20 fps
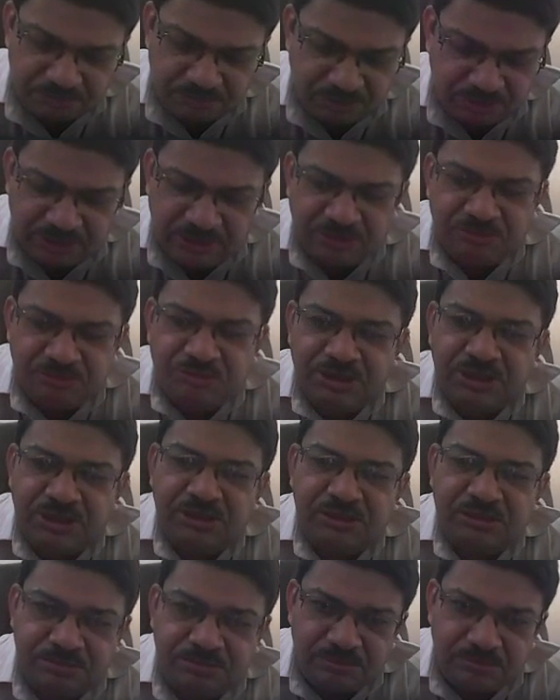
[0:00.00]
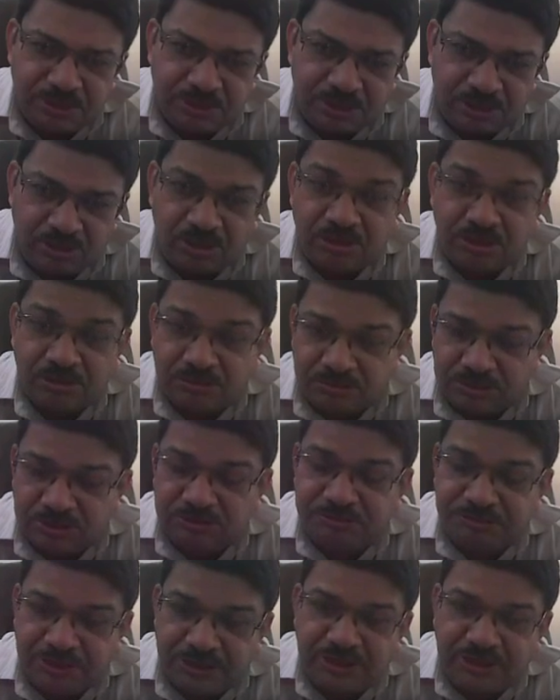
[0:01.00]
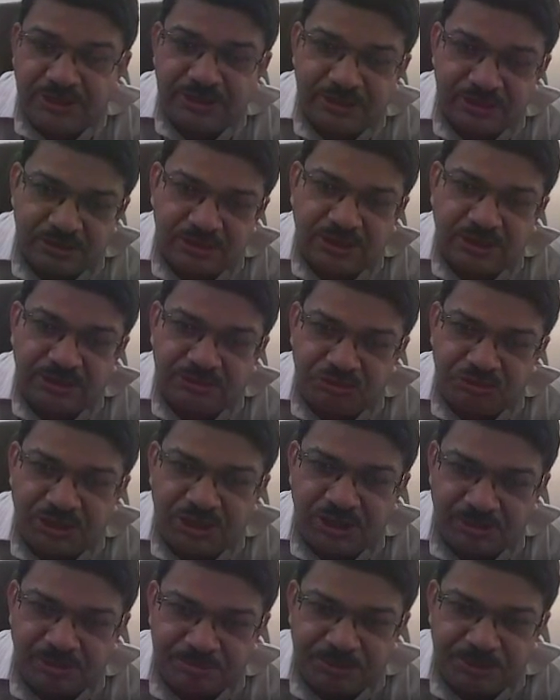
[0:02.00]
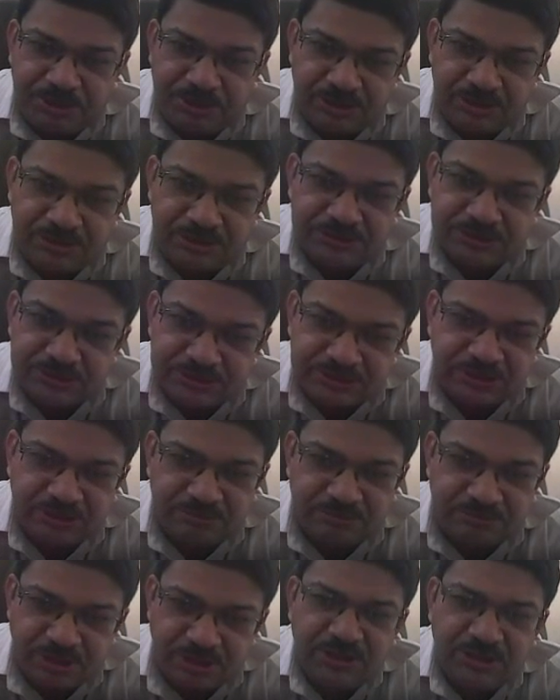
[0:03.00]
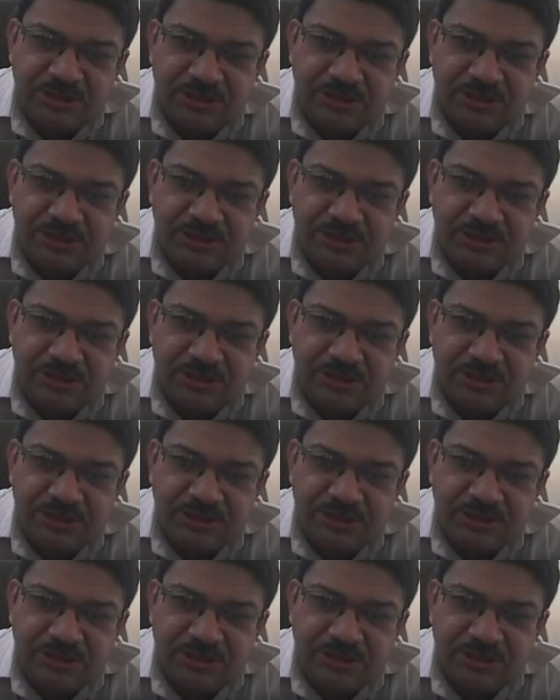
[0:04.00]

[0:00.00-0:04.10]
they will, or the failure that will happen in the system,